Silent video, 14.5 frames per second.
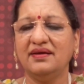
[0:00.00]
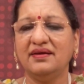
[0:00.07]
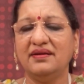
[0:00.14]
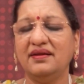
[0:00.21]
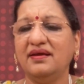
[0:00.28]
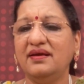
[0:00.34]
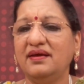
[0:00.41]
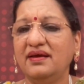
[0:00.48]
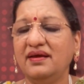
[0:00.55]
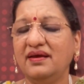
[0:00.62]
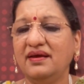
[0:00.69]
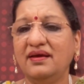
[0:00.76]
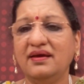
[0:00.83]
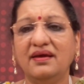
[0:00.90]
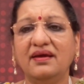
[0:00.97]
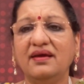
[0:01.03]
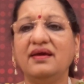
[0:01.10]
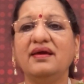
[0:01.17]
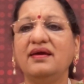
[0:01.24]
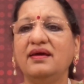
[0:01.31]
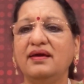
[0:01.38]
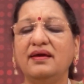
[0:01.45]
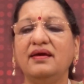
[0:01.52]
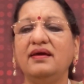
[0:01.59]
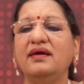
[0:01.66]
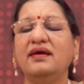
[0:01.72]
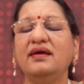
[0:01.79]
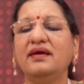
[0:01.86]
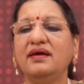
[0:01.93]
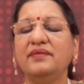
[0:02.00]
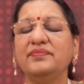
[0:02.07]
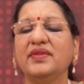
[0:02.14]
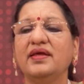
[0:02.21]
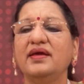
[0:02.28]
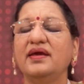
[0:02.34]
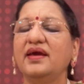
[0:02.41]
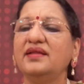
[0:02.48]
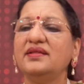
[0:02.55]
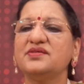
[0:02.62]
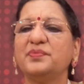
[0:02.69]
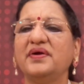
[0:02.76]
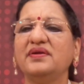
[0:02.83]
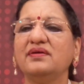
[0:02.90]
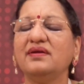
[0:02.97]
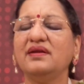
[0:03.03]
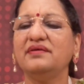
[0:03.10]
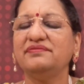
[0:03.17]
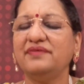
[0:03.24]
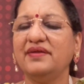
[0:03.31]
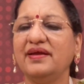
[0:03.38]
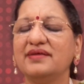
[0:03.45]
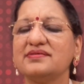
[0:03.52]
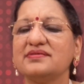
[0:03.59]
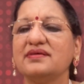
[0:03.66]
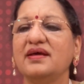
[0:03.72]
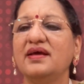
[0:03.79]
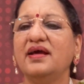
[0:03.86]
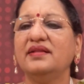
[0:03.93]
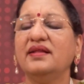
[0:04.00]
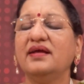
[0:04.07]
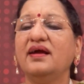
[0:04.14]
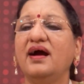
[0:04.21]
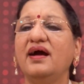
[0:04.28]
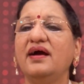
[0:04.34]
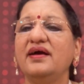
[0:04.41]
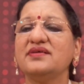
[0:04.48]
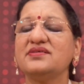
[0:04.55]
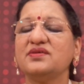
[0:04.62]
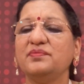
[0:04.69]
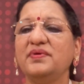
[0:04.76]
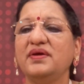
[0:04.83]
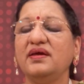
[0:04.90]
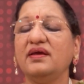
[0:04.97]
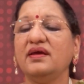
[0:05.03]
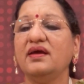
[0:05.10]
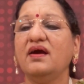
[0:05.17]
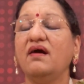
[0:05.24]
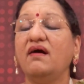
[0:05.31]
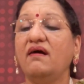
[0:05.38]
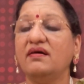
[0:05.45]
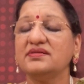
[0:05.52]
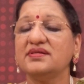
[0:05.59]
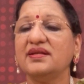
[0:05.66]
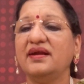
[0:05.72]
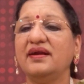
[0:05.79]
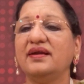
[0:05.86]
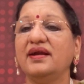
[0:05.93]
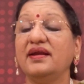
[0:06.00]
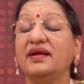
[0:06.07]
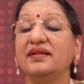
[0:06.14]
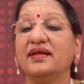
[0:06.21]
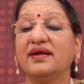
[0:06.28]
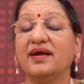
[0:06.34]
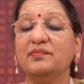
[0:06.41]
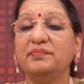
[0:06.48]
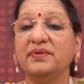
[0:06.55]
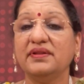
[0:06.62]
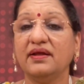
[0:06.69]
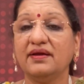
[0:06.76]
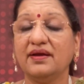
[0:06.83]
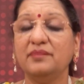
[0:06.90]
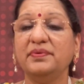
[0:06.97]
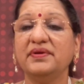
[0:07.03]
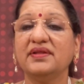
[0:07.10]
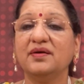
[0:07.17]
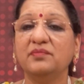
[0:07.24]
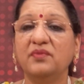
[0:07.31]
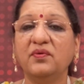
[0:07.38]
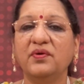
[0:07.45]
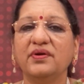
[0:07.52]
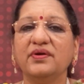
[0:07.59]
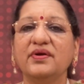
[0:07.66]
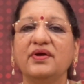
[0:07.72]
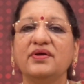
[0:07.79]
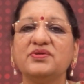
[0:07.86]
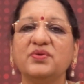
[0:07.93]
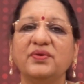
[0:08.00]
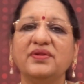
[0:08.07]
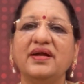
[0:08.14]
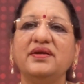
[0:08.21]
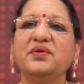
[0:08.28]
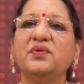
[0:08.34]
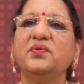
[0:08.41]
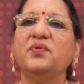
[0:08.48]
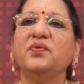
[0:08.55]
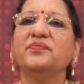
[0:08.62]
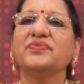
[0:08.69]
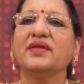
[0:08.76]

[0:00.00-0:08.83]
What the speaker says: Re, in this particular phrase, the ga has to be oscillated in the Kampita mode so that you